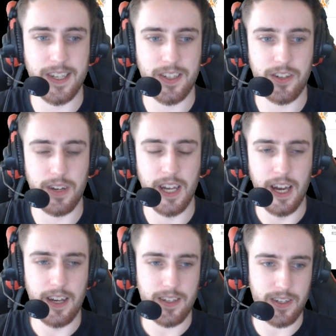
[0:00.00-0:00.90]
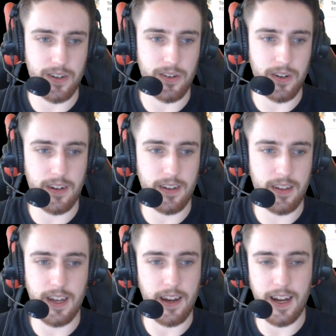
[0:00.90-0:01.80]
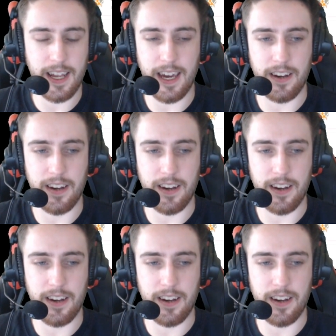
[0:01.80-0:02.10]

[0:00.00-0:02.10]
history. So yeah, again,